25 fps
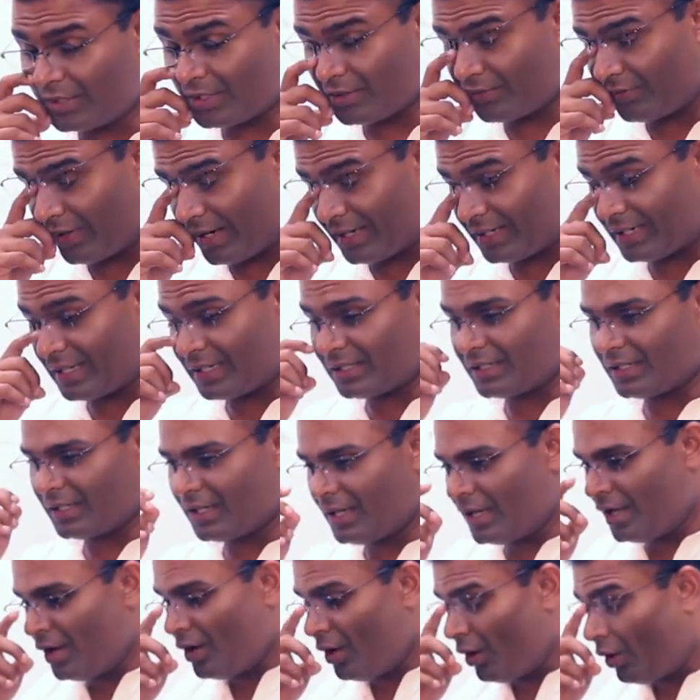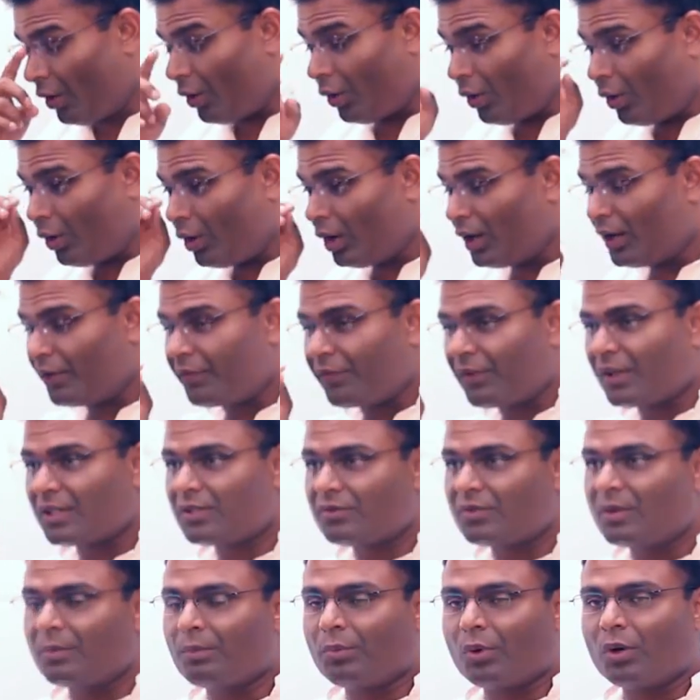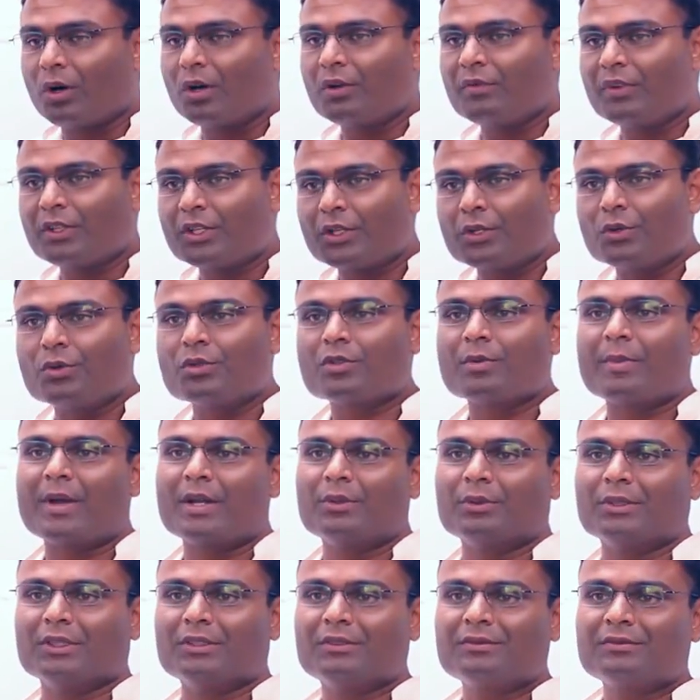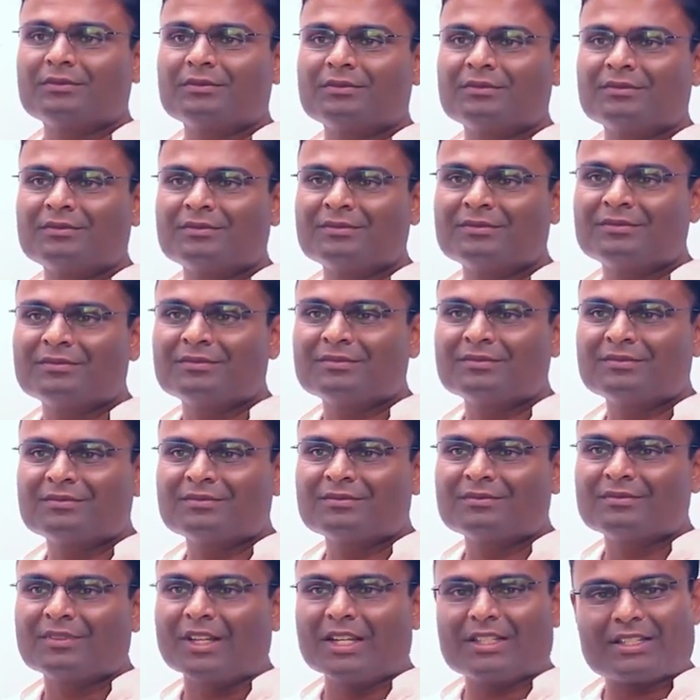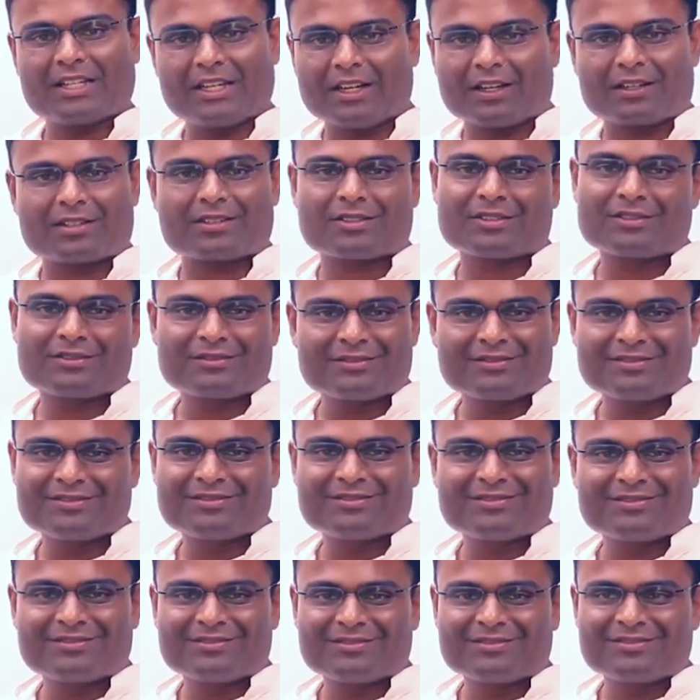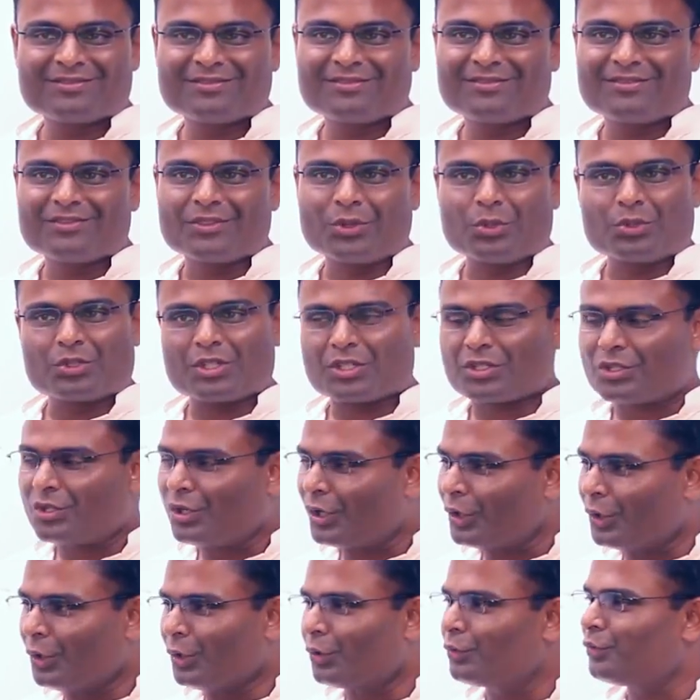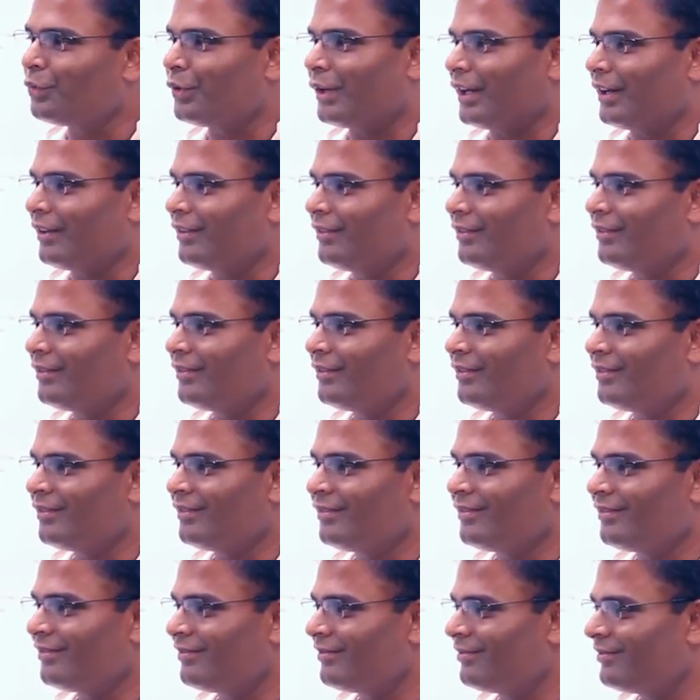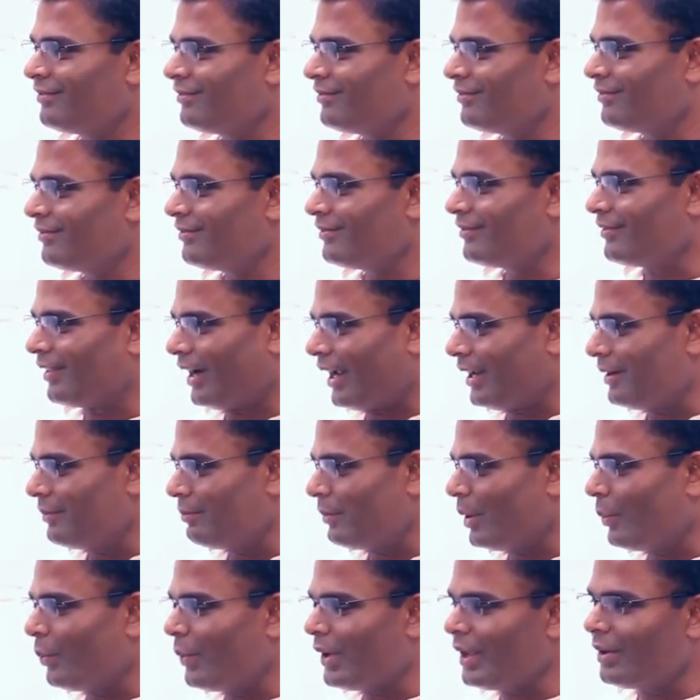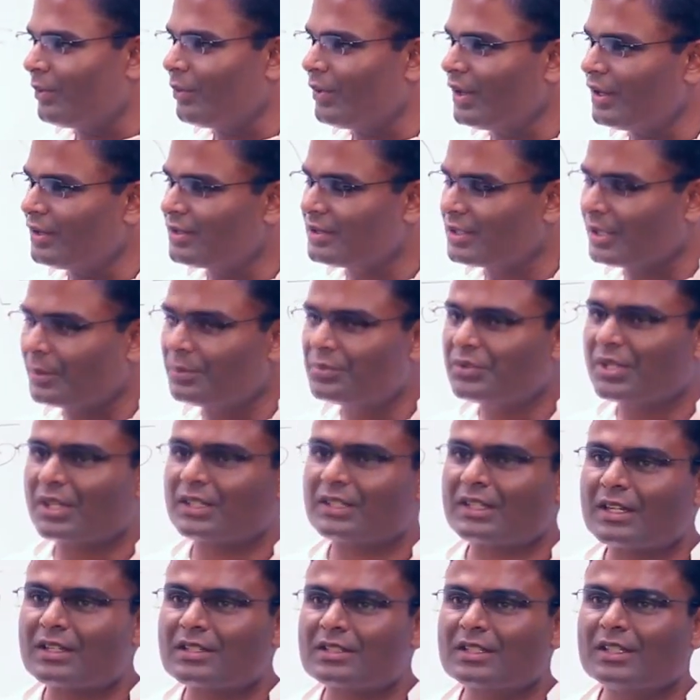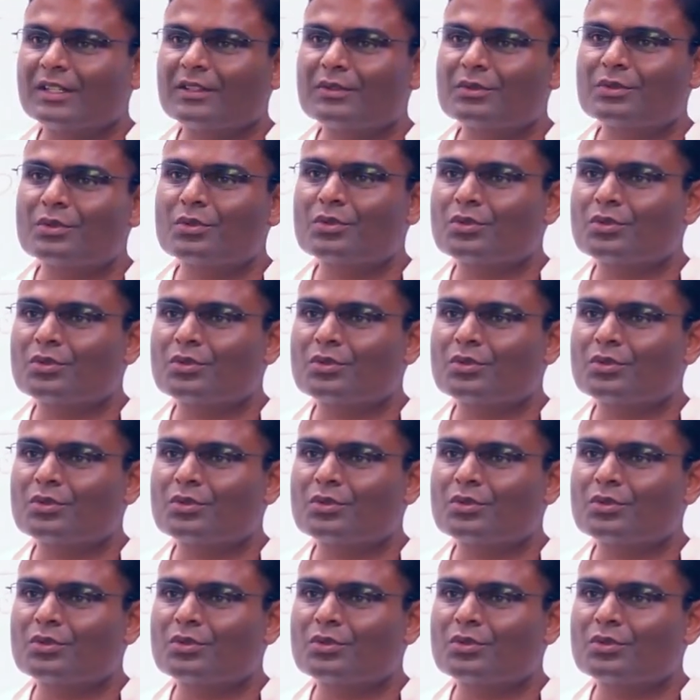which is fantastic. All of us were born with a user manual. It's in us. You just got to look for it. Right? But we subject ourselves